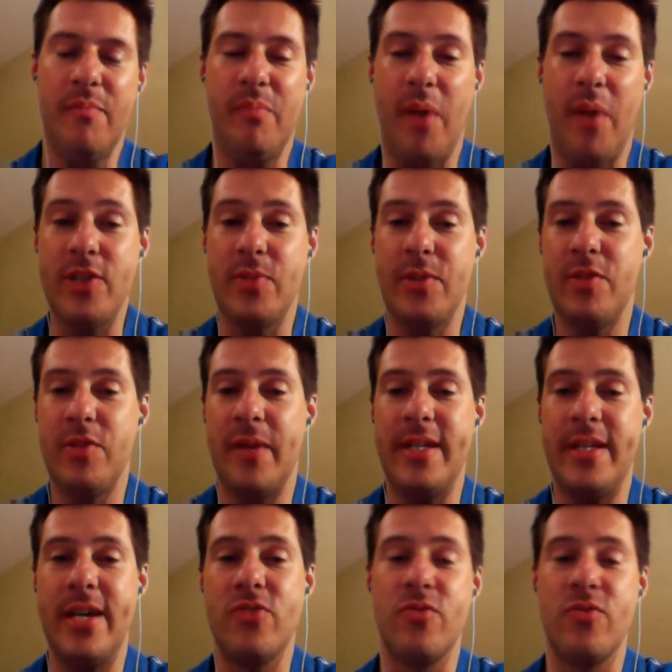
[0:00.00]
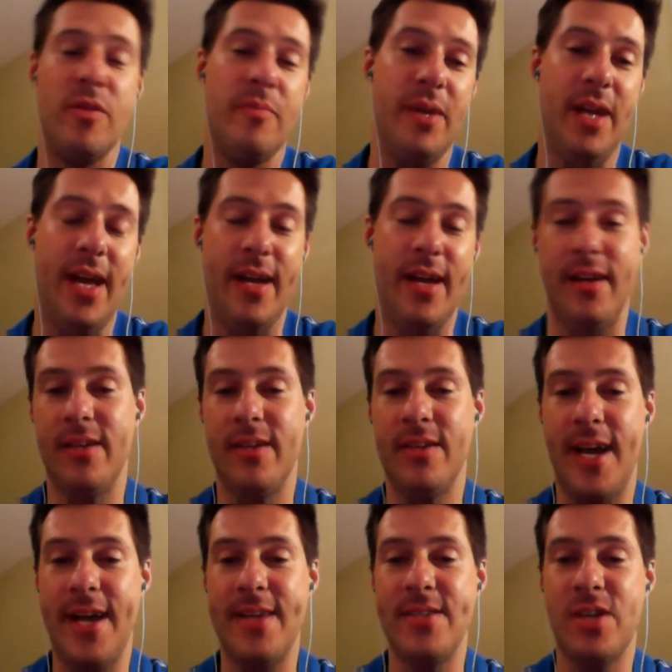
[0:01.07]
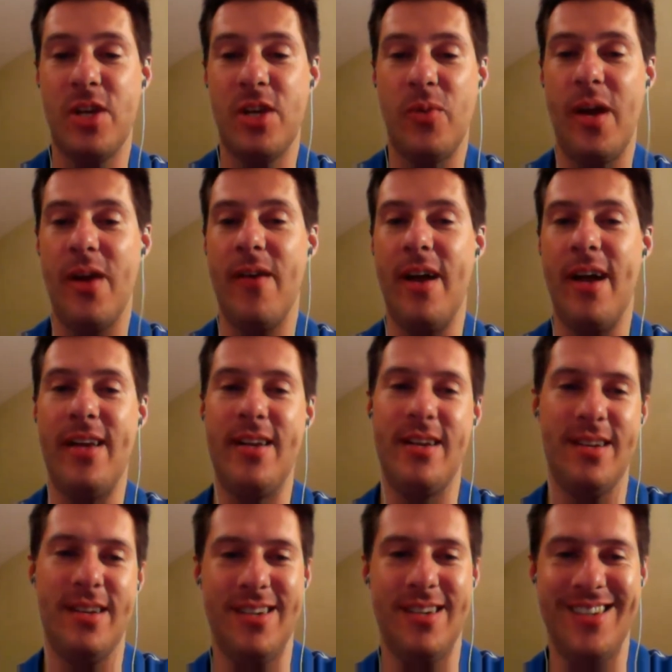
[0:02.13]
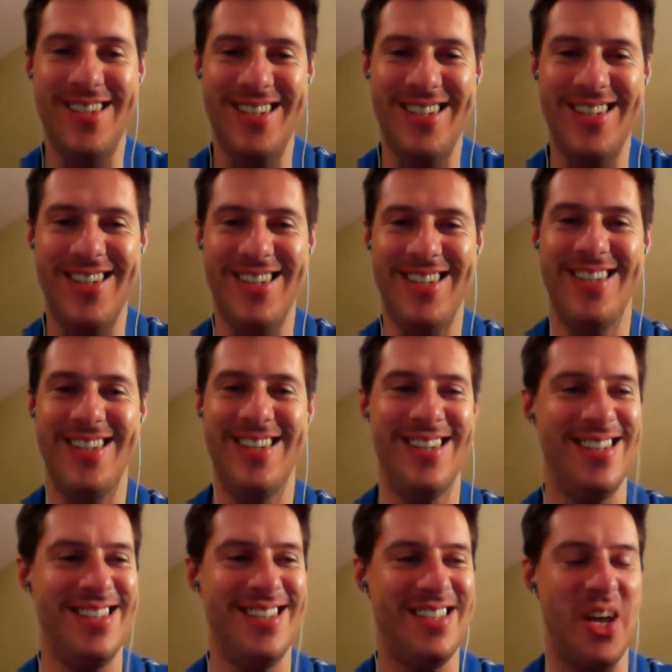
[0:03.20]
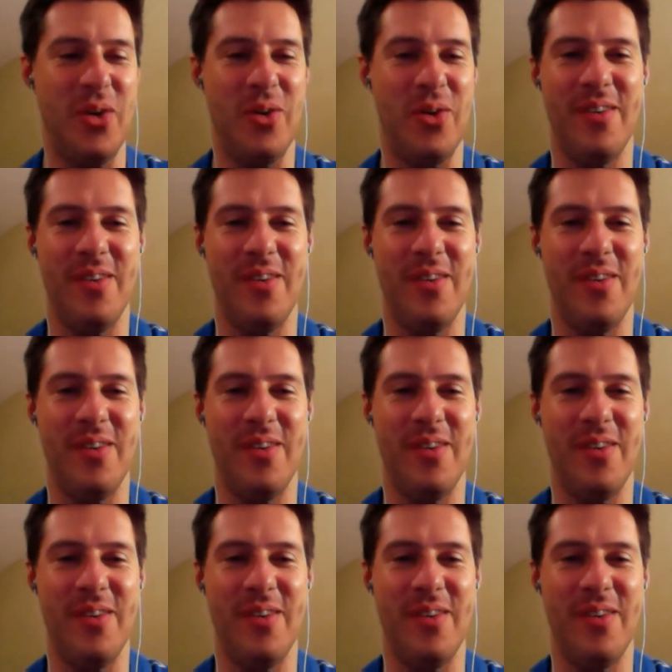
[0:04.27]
possibly to my detriment, but hey, Titans all the way, right? So.